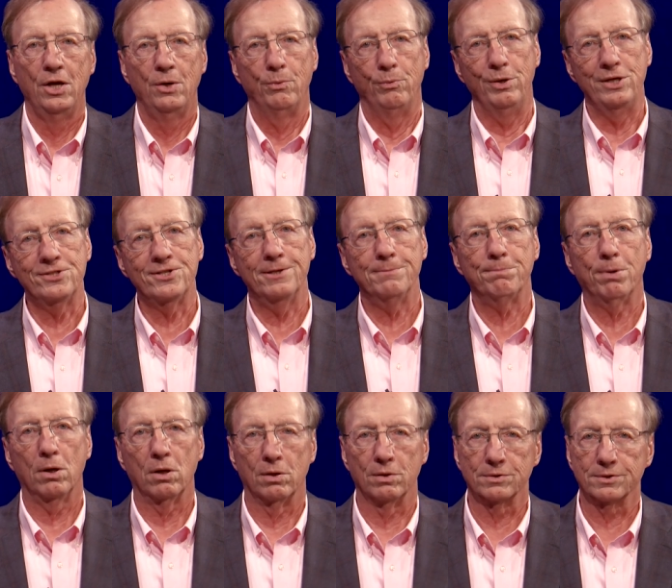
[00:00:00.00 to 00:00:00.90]
Recent
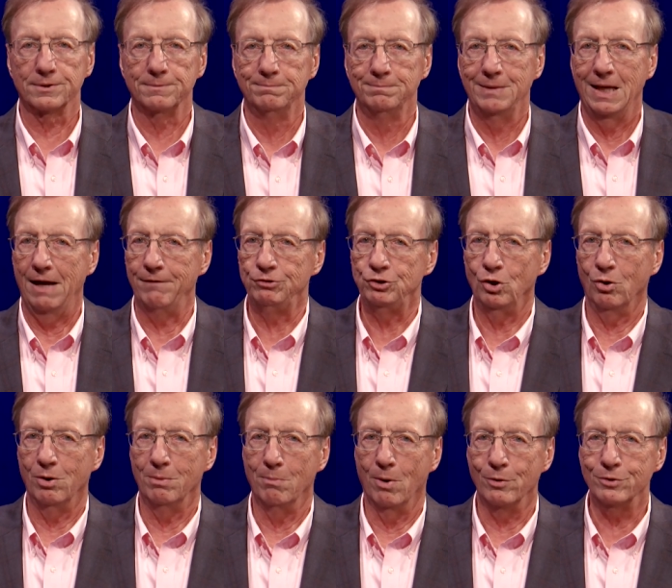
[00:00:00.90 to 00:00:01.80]
polls have
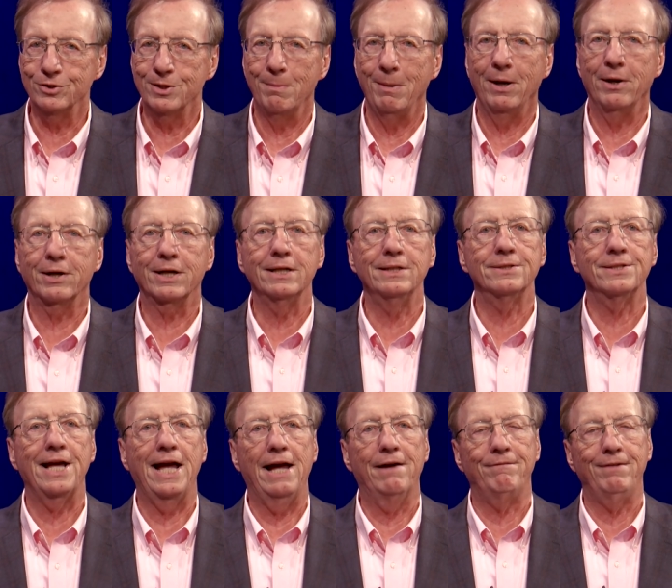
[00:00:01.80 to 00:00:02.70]
shown most Americans
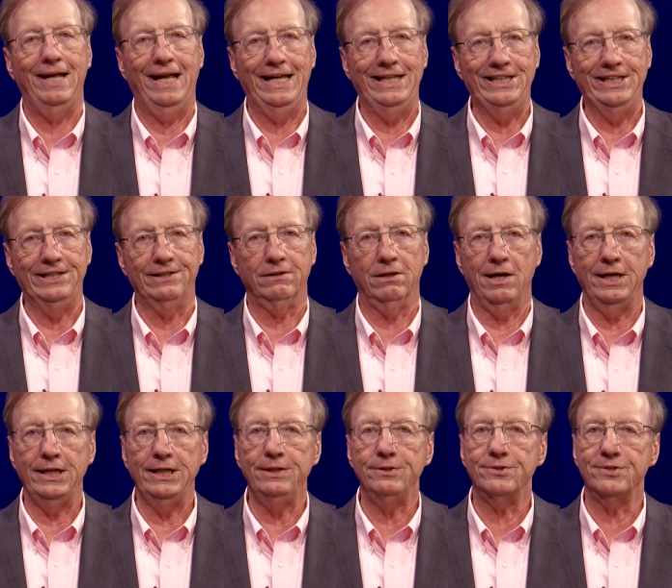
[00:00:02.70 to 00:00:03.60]
have a
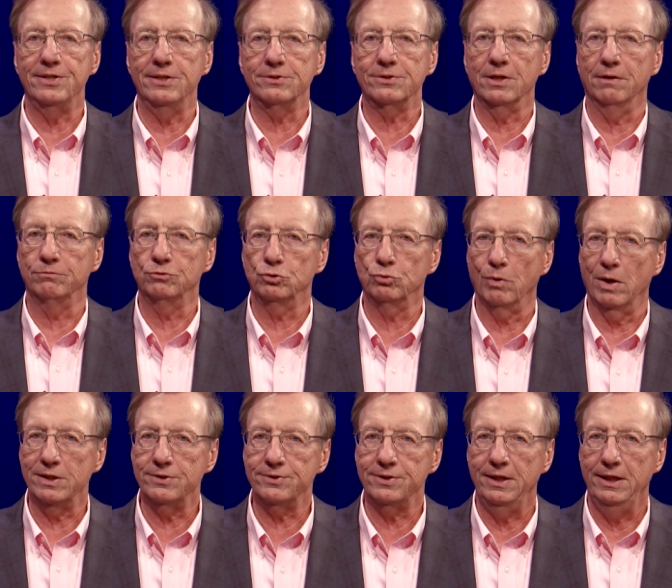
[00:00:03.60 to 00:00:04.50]
declining sense of
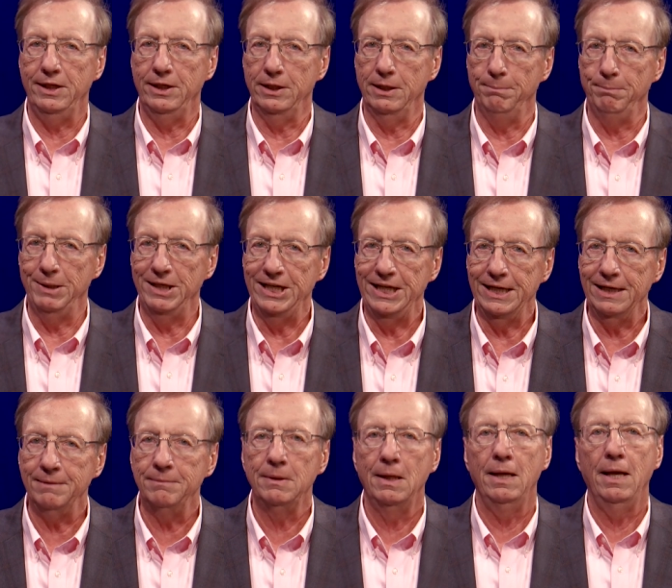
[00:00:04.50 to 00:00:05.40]
trust in the
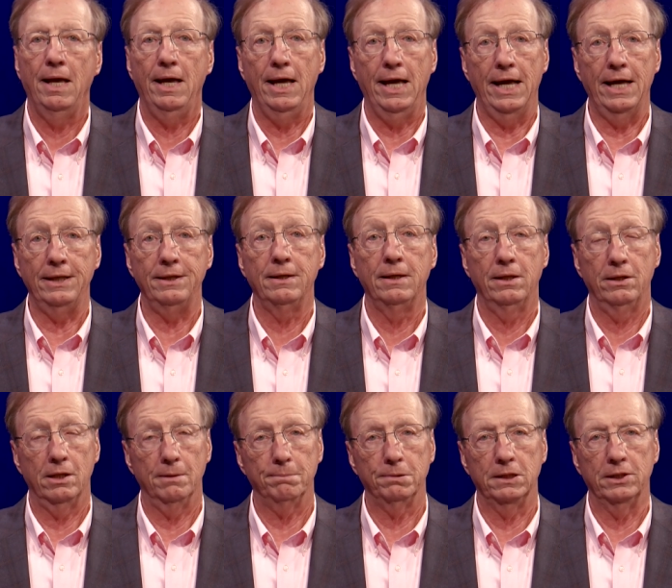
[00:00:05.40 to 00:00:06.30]
media and
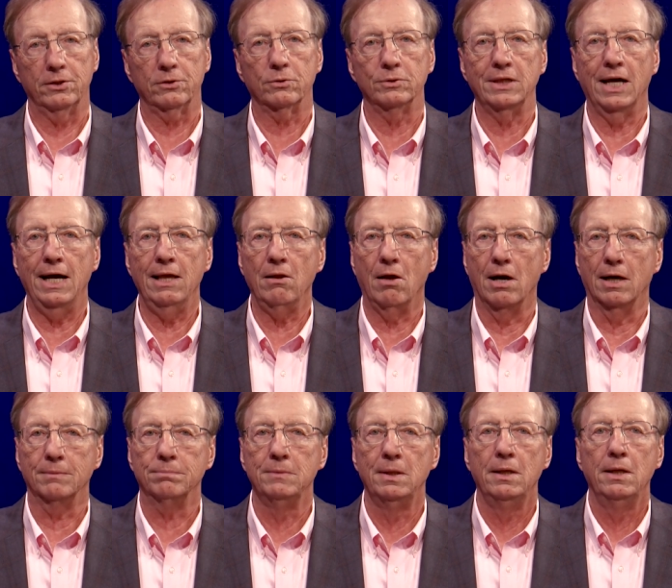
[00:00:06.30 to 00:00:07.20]
the political
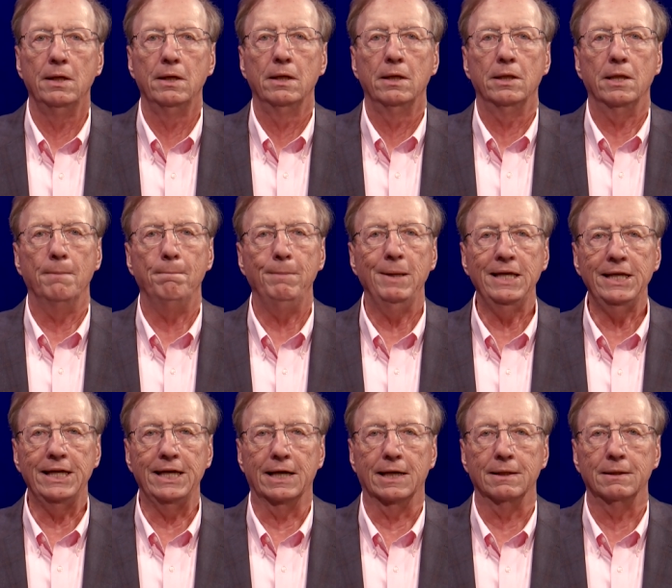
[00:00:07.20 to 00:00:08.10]
dialogue. The
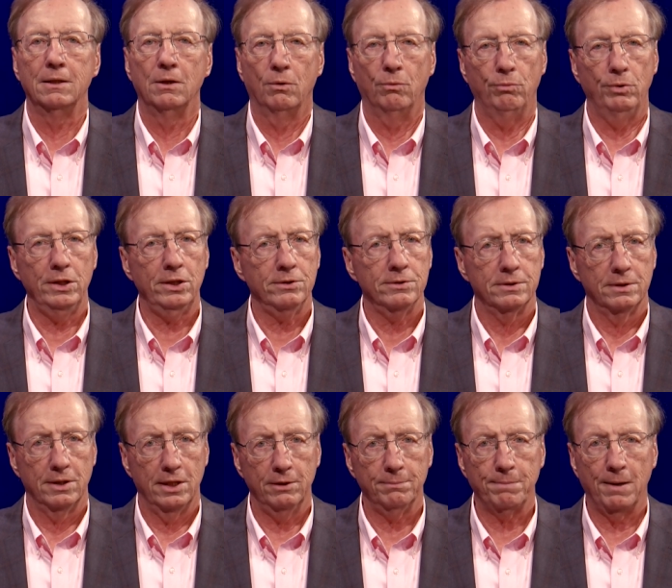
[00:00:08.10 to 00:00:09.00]
media, with
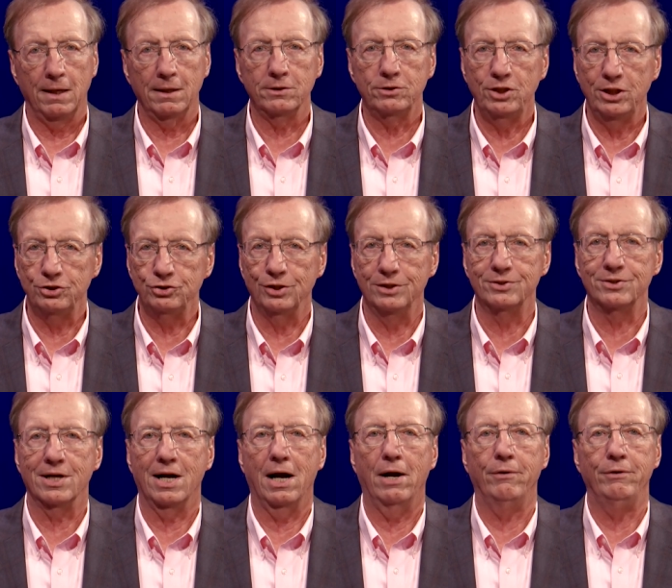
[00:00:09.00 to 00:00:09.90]
their
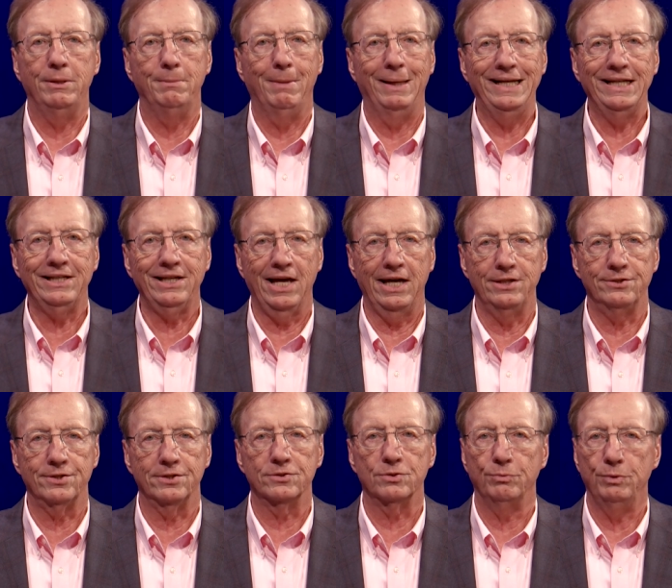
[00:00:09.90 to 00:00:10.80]
politicians, are in many
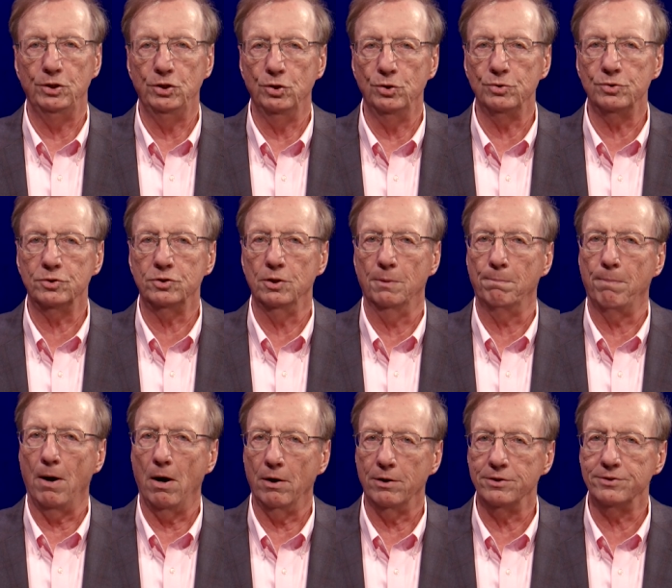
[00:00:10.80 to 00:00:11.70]
cases reduced to
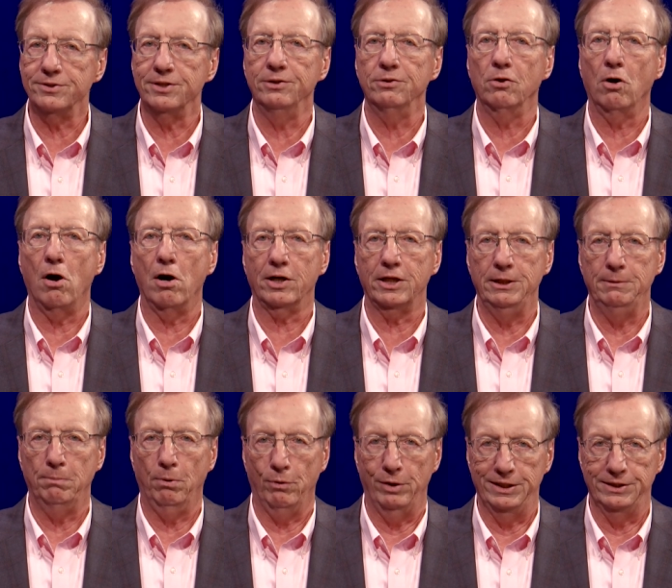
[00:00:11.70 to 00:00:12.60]
partisan
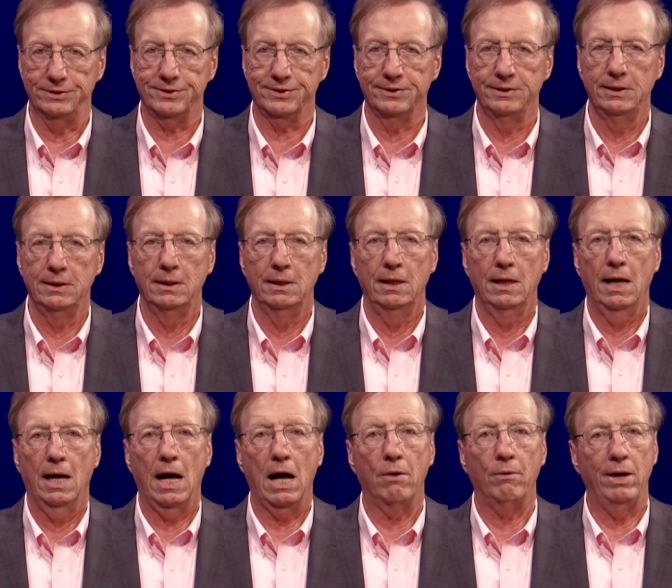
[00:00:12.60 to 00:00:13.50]
talking points.
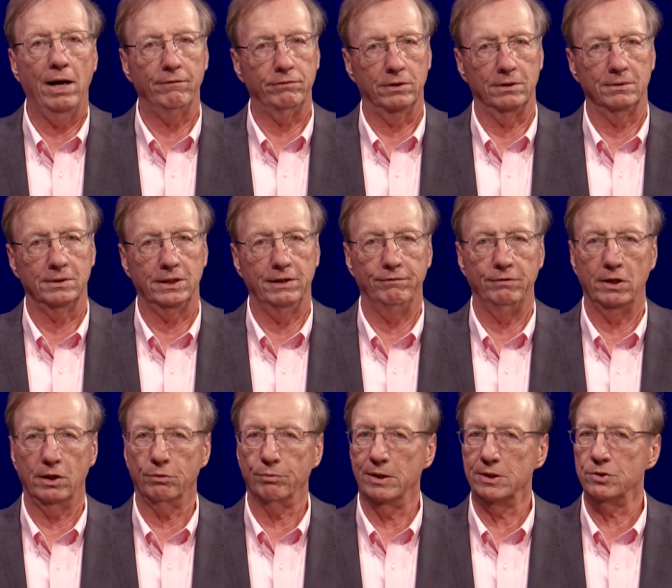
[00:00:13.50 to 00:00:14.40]
However, given
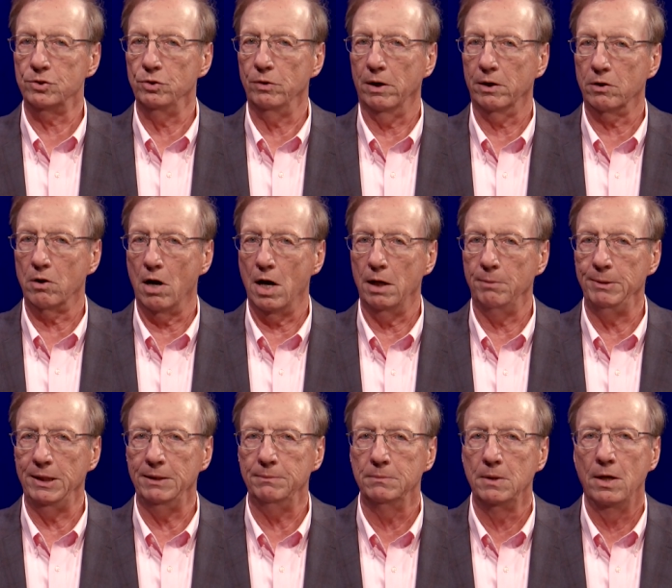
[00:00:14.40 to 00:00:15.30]
the threats to our
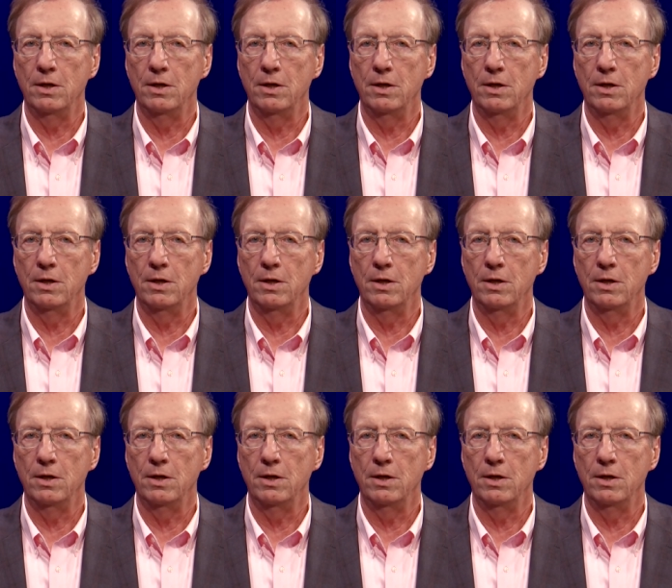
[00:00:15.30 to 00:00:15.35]
economy,